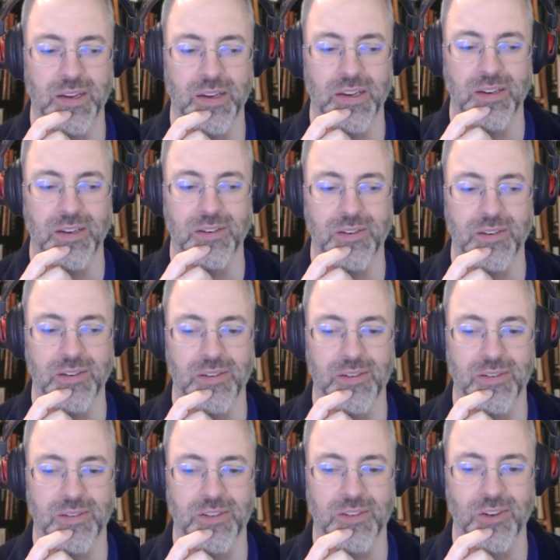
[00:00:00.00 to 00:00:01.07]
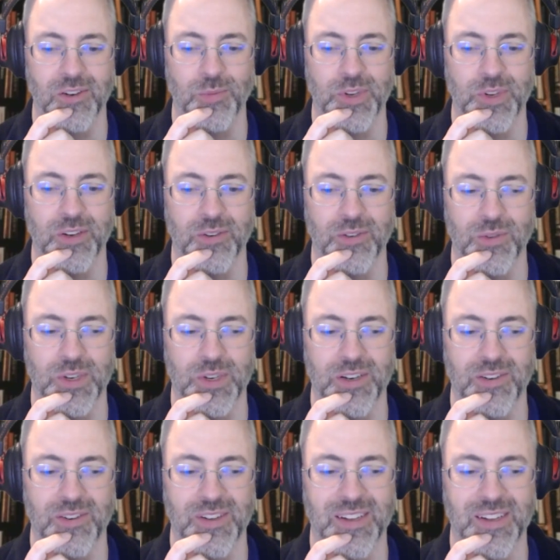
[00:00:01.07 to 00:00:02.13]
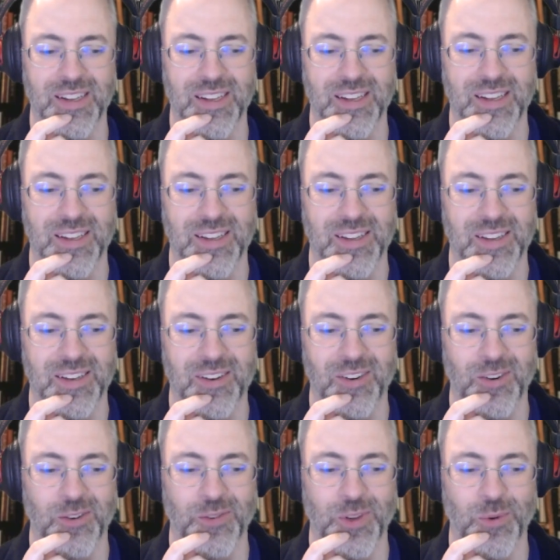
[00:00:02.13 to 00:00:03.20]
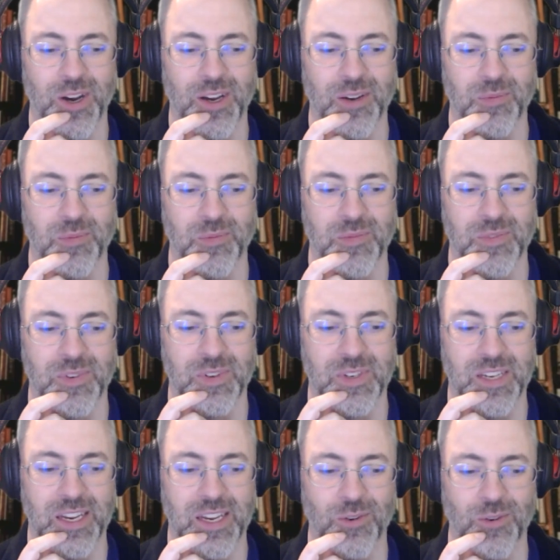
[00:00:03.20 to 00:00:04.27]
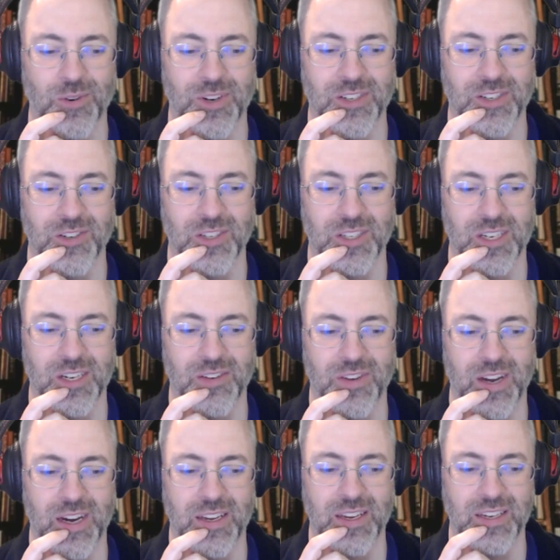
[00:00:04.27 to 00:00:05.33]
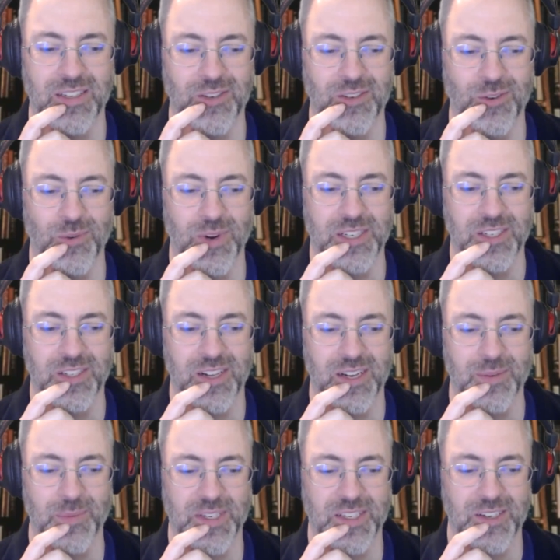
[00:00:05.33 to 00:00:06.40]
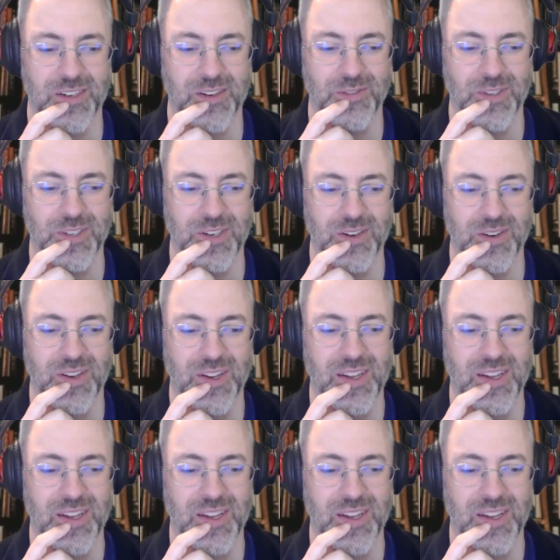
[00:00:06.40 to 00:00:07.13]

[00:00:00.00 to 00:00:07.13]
and Scopio as well. I don't know if you want to take Oris yourself. I can easily do Reg client myself. So